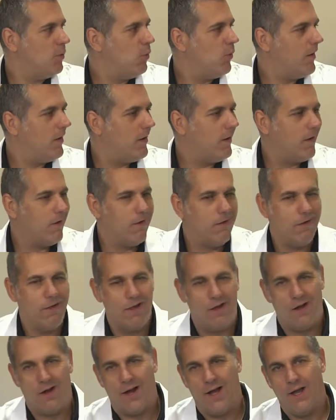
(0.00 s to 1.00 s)

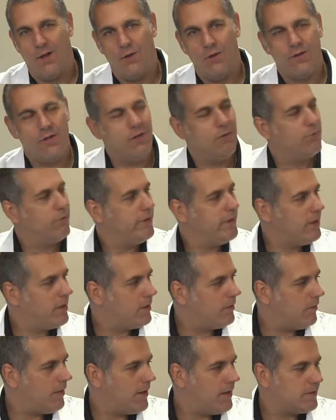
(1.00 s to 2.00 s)
well, I only need
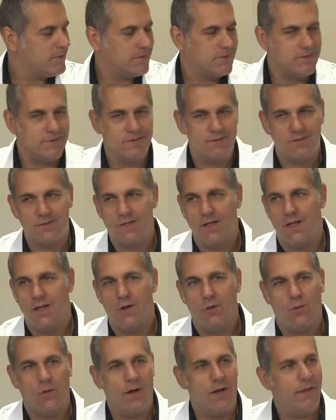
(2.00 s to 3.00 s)
reading glasses.
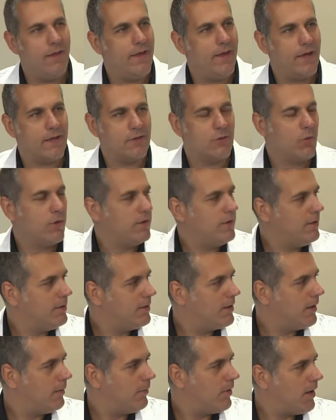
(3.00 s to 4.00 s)
Why the heck do I need
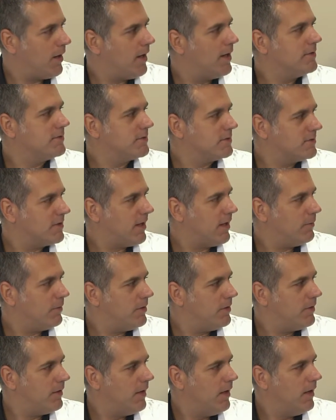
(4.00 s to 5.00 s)
to get my eyes
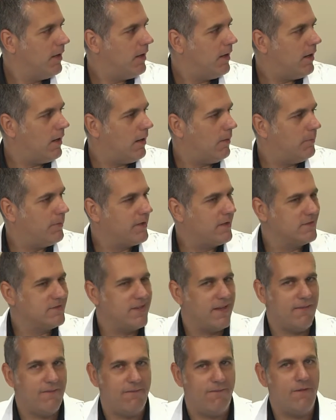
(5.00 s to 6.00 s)
examined? Sure. Um, because
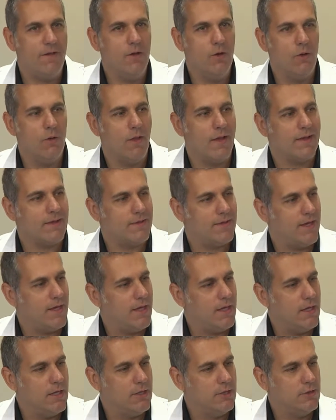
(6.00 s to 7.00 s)
they feel like
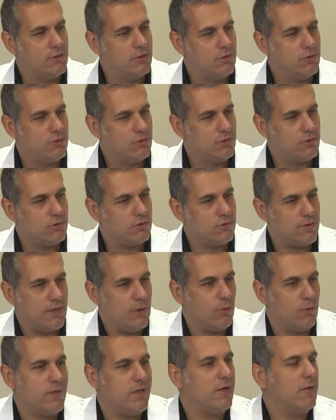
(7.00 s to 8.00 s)
they they
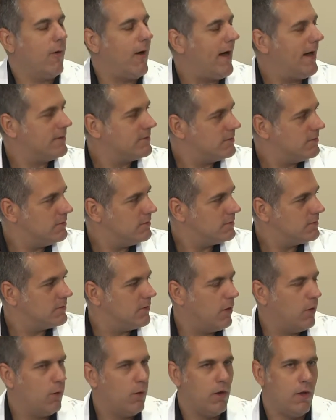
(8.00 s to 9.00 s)
don't need glasses.
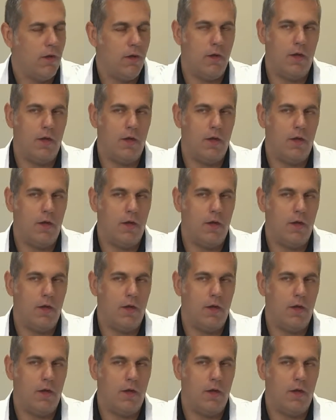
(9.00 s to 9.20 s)
So